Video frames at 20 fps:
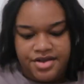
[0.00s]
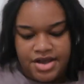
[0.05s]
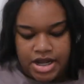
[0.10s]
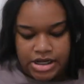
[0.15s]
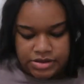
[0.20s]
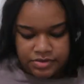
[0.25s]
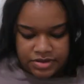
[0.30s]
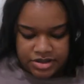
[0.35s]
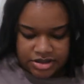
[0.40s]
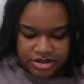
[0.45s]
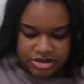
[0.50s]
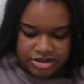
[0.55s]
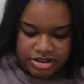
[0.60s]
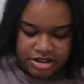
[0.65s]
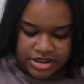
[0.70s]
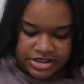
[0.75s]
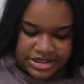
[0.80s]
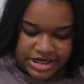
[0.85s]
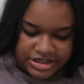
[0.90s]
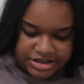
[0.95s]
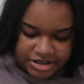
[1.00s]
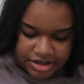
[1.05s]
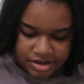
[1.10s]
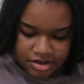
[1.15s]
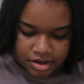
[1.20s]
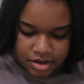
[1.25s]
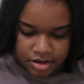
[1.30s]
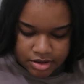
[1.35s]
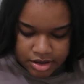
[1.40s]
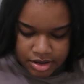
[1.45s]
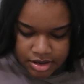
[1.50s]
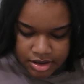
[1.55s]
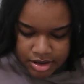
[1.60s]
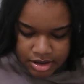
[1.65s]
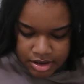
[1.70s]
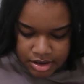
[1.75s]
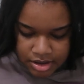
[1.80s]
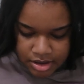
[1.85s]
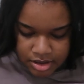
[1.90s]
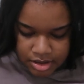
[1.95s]
you guys what this shirt is actually called.
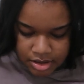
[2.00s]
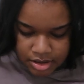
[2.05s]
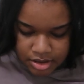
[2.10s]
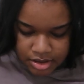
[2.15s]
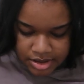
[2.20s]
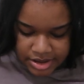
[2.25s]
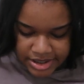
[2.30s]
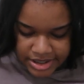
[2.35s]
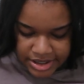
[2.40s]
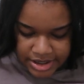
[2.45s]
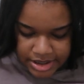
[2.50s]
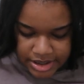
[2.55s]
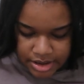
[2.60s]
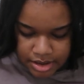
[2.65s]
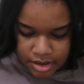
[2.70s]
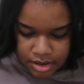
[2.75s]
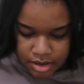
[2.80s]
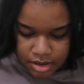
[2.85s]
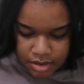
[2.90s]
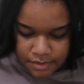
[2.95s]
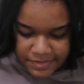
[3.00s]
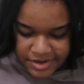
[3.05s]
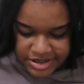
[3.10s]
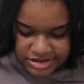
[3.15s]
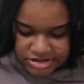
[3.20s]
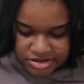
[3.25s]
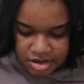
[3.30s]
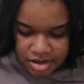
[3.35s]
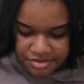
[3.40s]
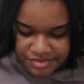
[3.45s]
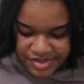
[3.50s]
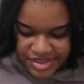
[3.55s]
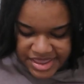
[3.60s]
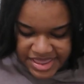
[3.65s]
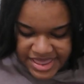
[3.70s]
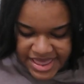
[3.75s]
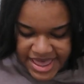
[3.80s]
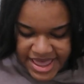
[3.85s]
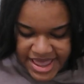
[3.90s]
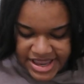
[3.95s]
It's called the
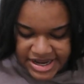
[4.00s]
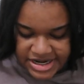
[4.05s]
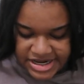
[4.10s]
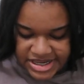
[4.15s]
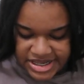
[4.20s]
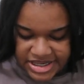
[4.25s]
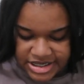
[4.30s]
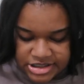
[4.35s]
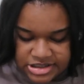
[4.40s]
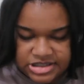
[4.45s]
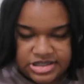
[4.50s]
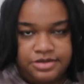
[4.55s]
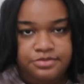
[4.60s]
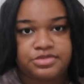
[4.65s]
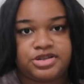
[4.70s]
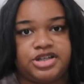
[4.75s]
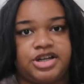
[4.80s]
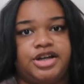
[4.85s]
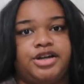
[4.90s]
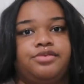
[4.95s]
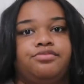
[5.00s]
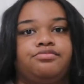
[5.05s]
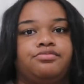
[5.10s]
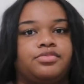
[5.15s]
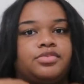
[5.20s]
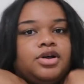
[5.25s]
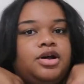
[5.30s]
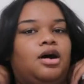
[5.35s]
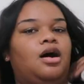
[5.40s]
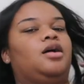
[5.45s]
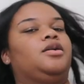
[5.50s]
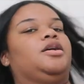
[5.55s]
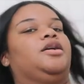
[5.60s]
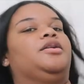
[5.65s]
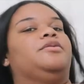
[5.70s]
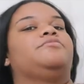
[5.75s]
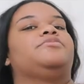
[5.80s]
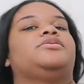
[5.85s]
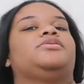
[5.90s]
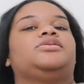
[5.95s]
Katie Inseam shirt on
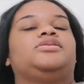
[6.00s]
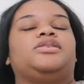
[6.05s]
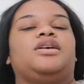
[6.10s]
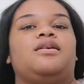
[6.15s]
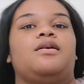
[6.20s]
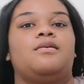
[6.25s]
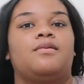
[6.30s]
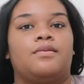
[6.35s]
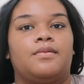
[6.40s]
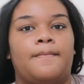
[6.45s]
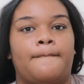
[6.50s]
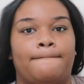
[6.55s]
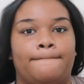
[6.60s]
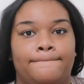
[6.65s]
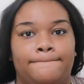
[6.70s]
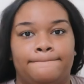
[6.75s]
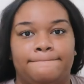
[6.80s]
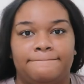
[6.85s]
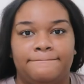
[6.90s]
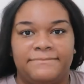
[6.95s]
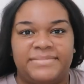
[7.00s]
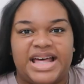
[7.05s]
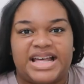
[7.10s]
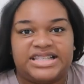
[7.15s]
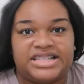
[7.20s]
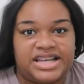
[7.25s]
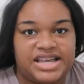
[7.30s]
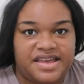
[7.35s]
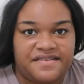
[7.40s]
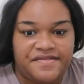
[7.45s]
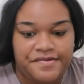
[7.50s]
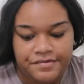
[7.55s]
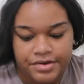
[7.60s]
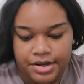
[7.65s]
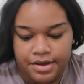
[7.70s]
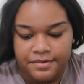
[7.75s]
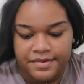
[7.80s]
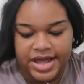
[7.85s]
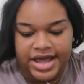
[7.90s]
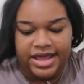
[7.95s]
Urban. So that's like if you want
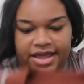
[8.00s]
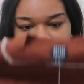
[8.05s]
to go buy